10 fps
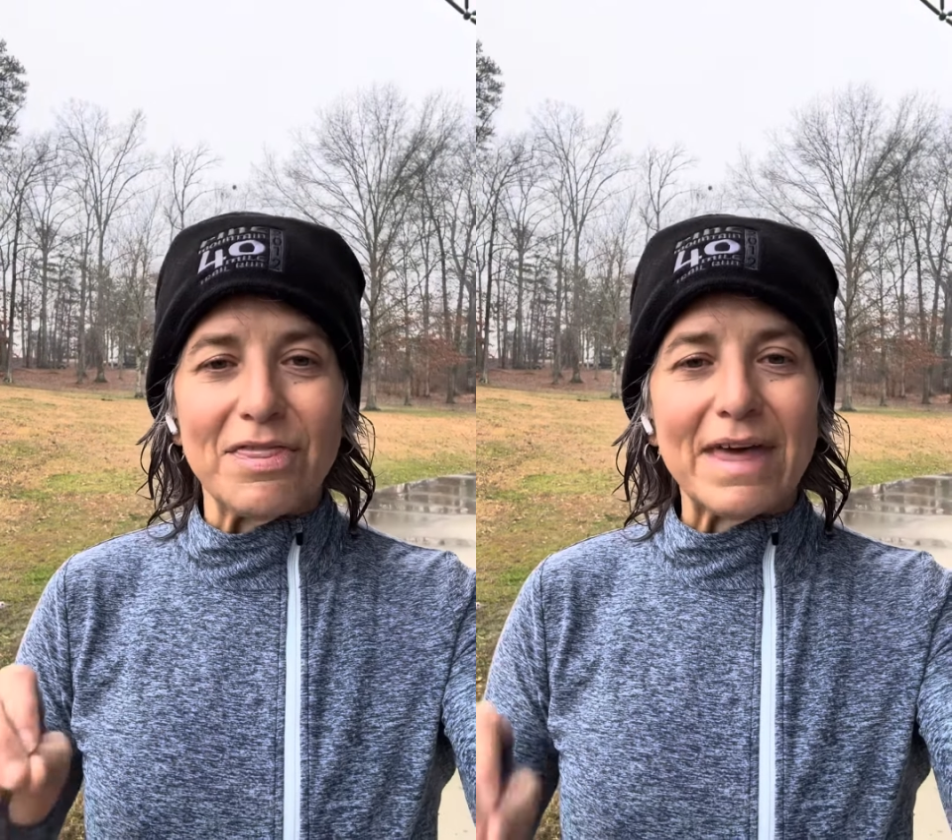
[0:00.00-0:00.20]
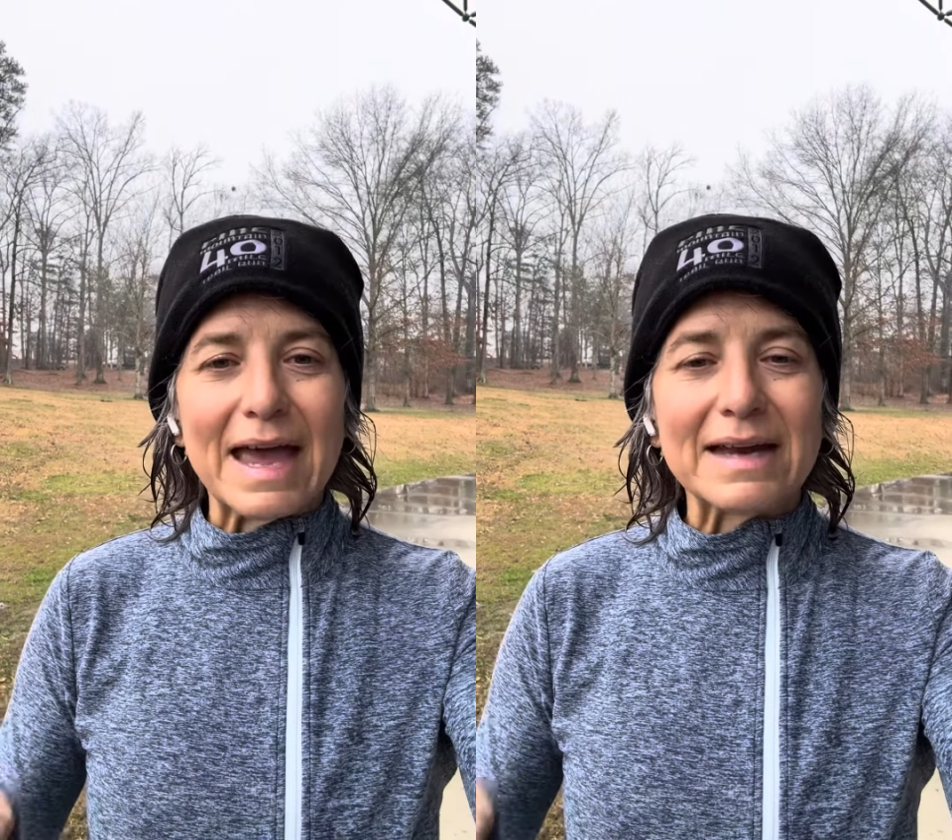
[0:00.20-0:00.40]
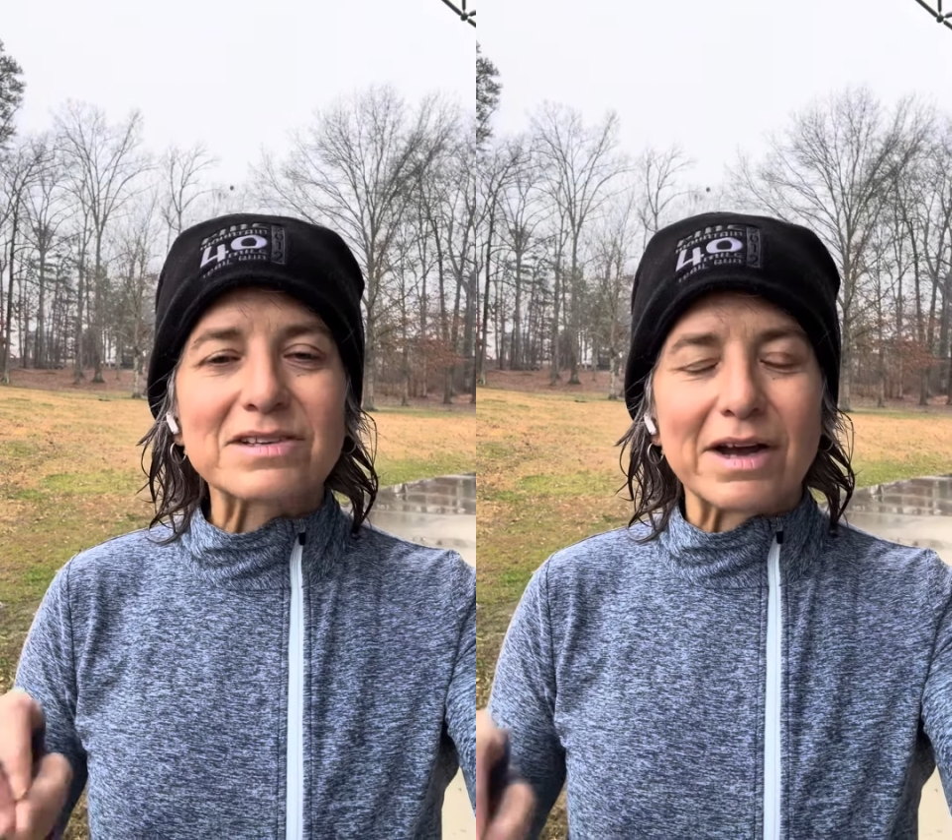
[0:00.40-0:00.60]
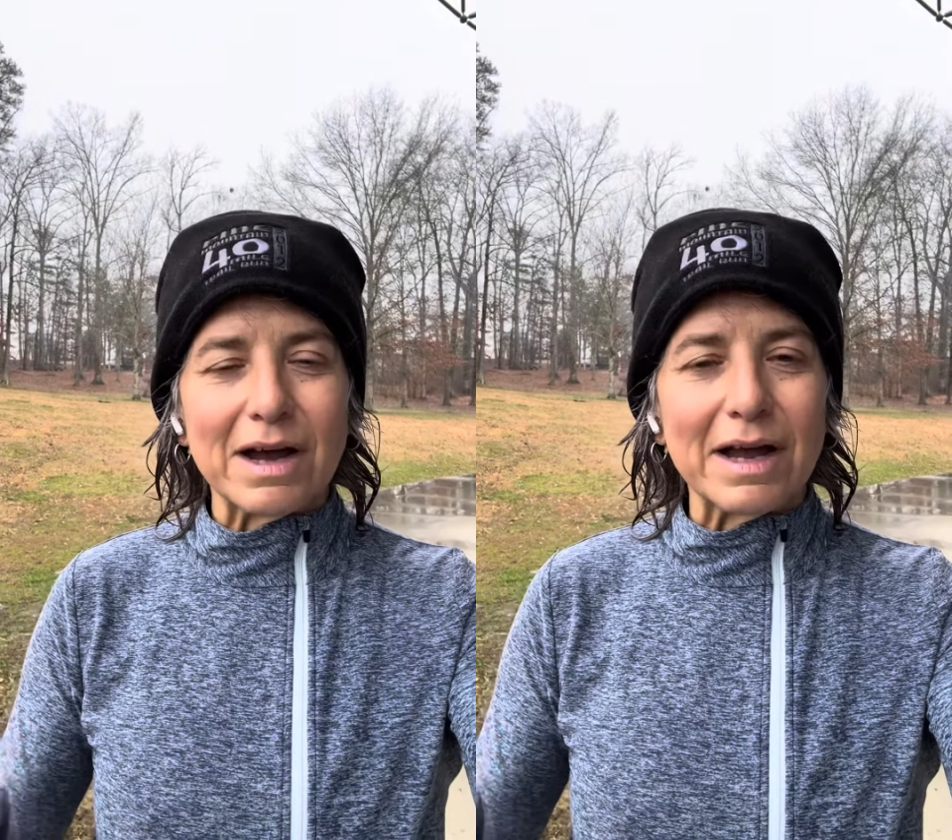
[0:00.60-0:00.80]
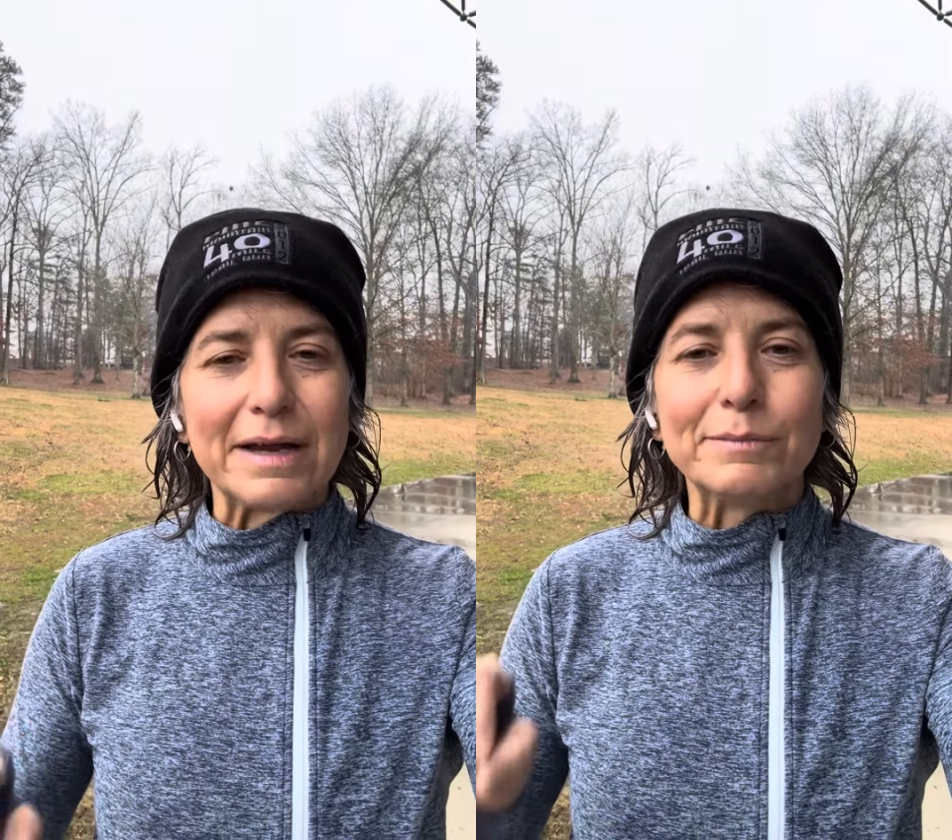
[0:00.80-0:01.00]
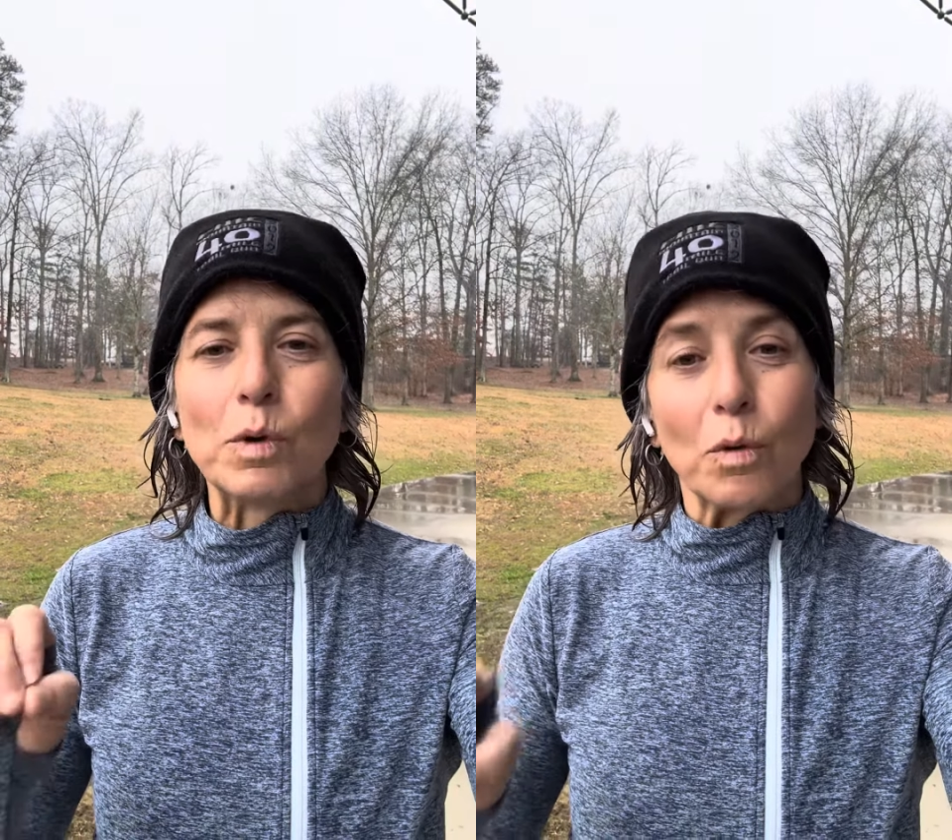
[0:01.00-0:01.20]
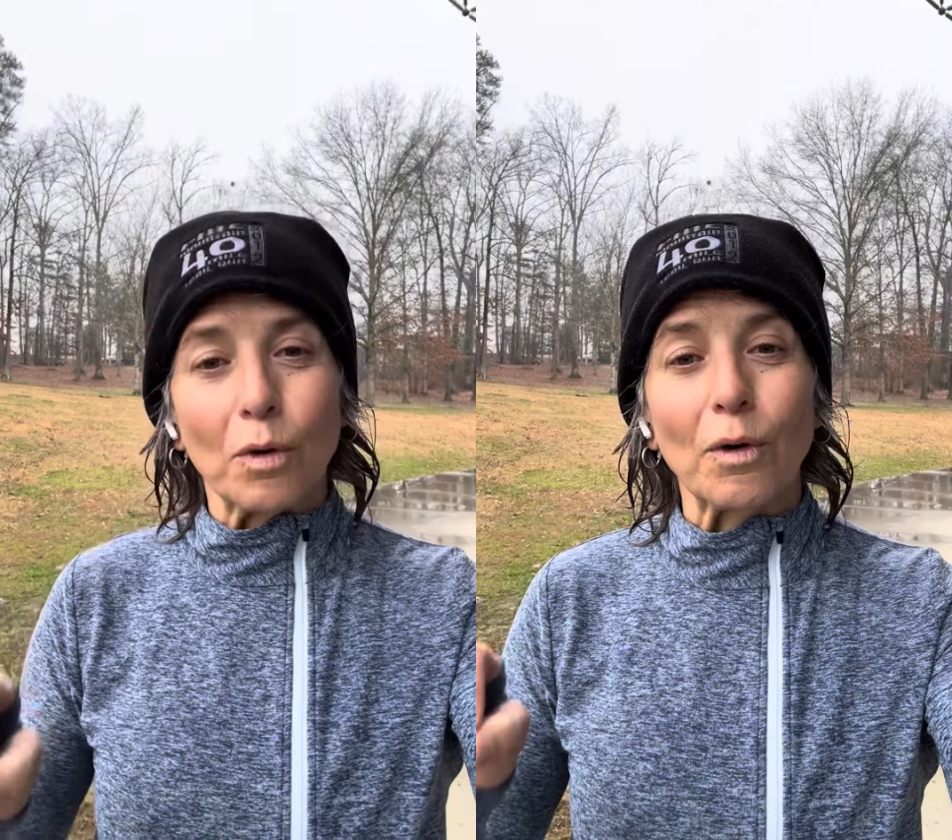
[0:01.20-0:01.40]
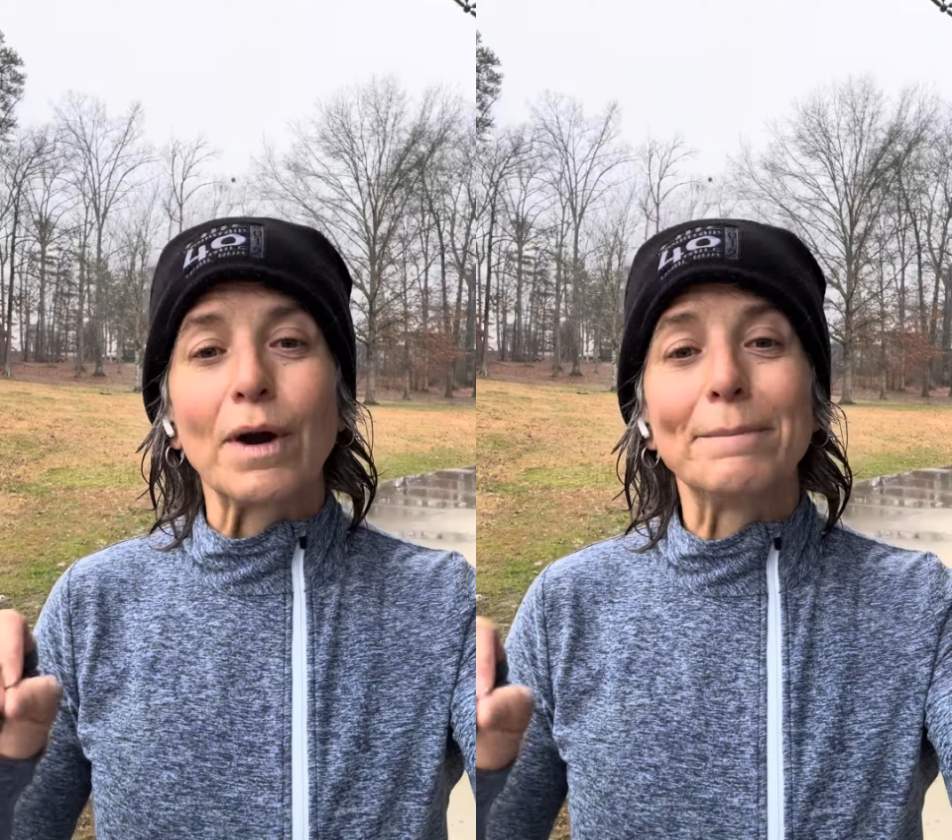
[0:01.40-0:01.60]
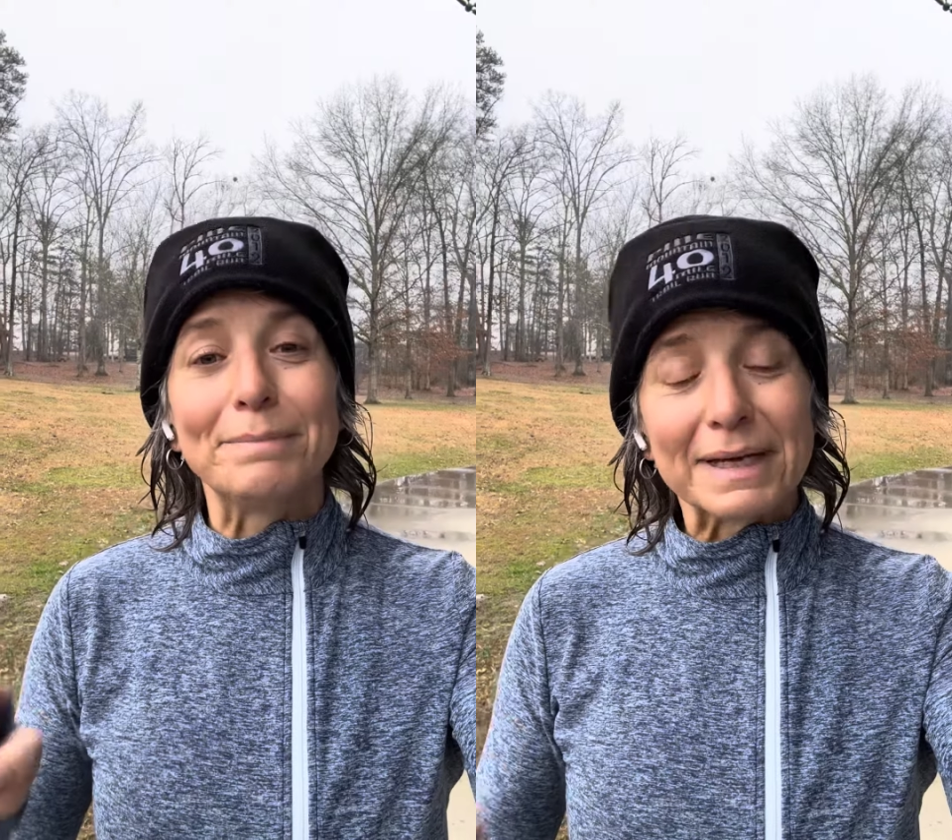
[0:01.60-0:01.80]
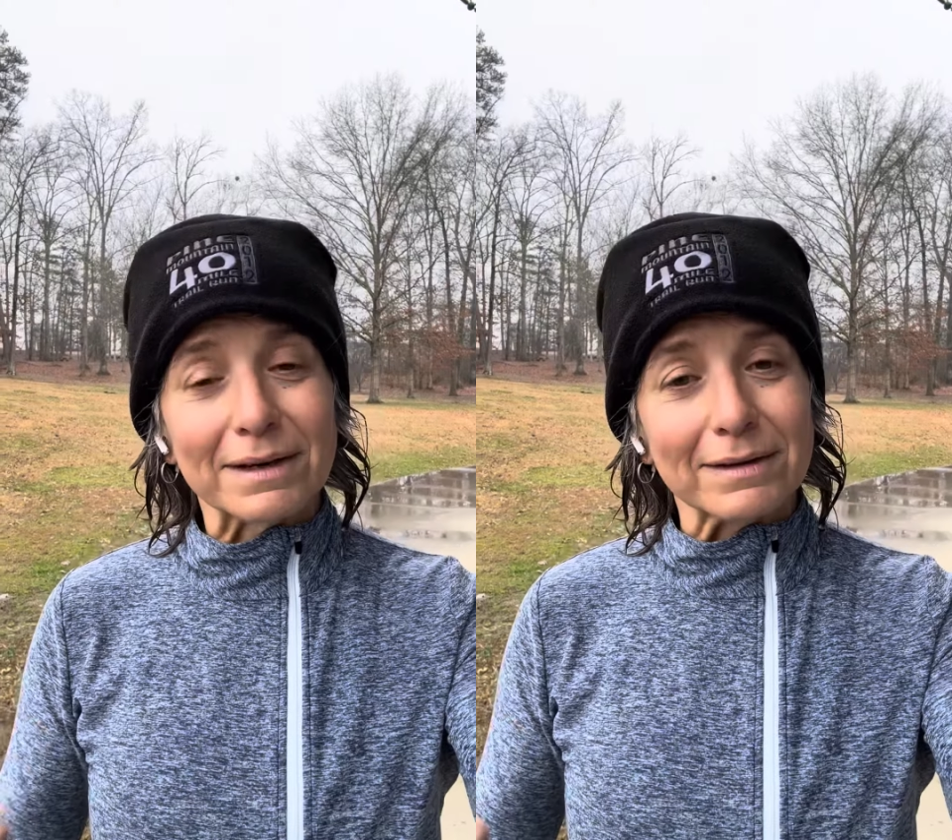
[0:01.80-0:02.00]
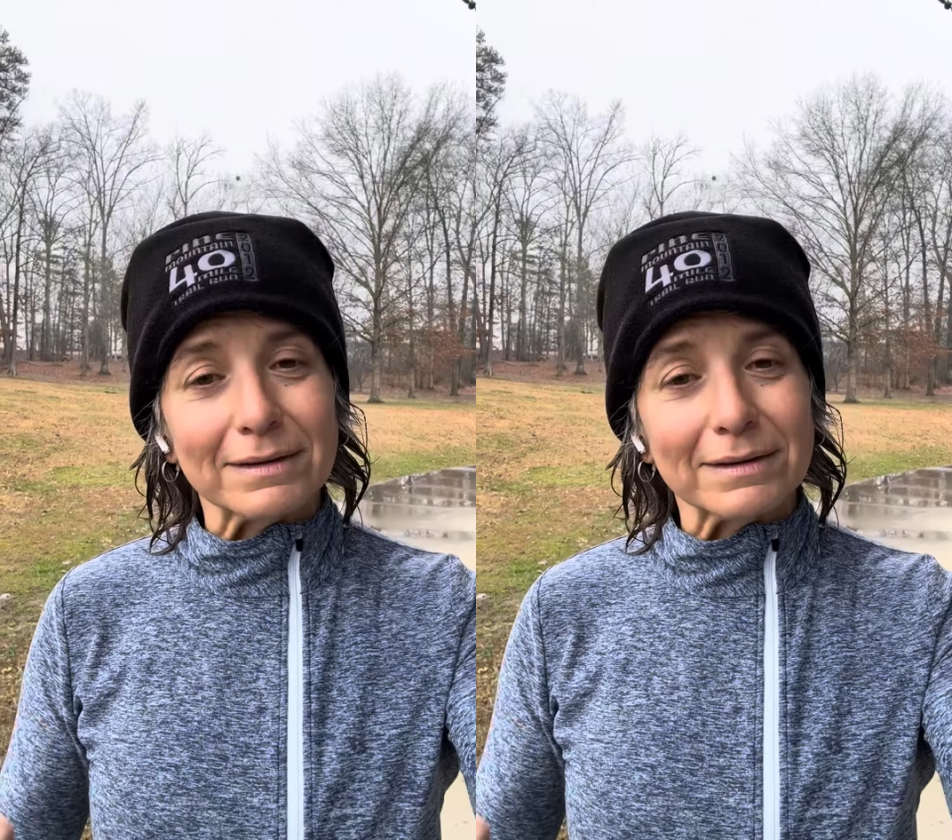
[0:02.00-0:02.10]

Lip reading: that time or better.